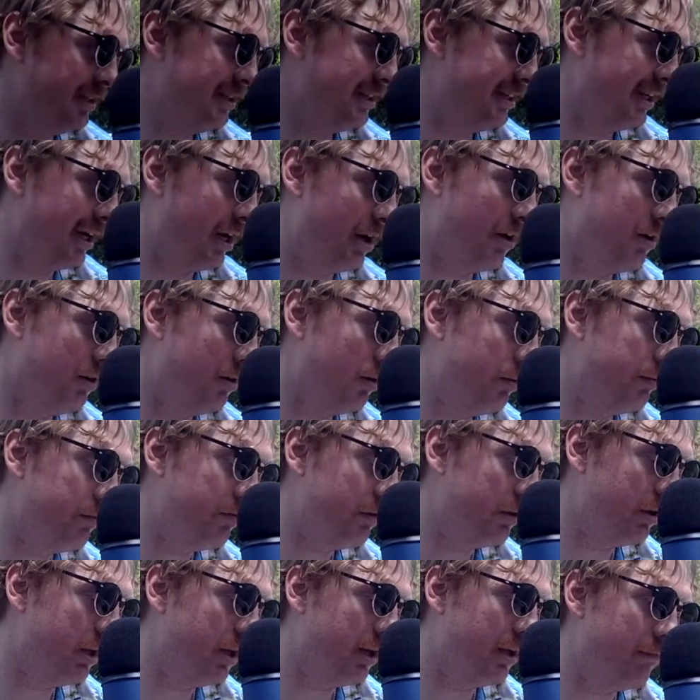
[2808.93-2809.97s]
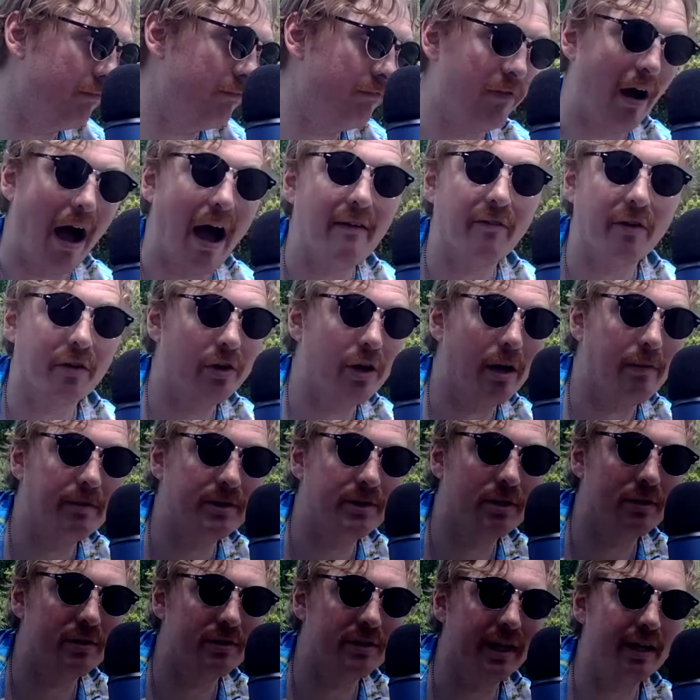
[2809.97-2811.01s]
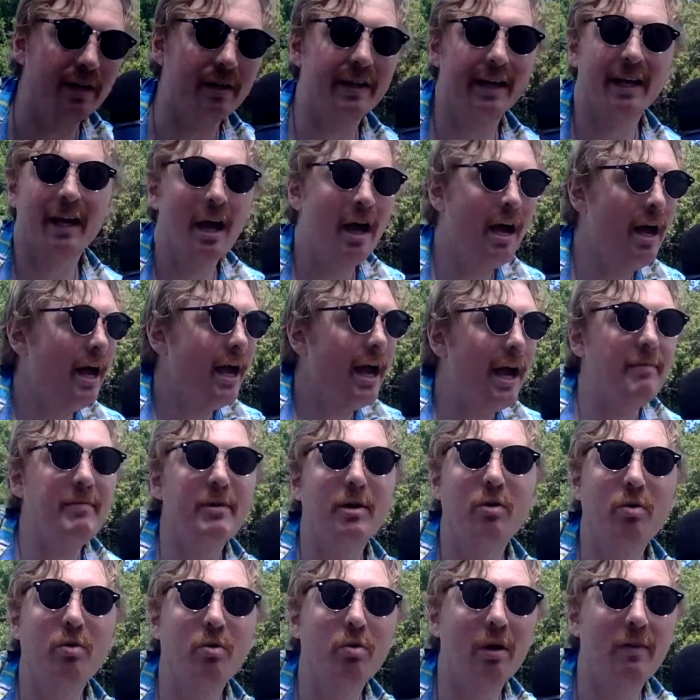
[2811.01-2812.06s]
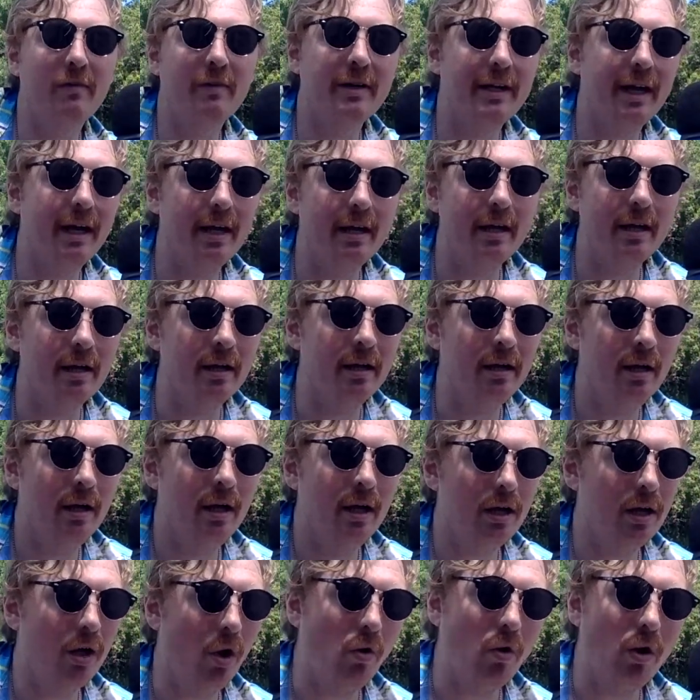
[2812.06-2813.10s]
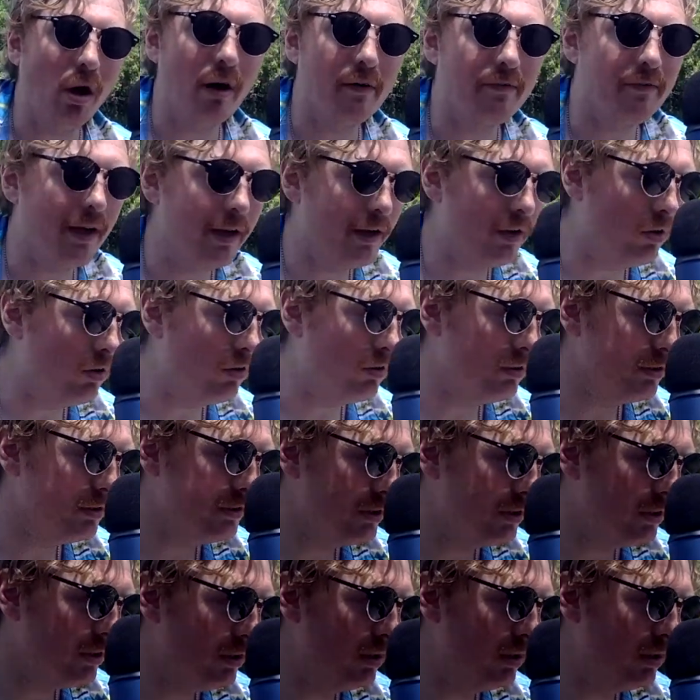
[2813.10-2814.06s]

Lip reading: Hopefully 500 episodes later, like it'd be cool every day to go golf 9 holes,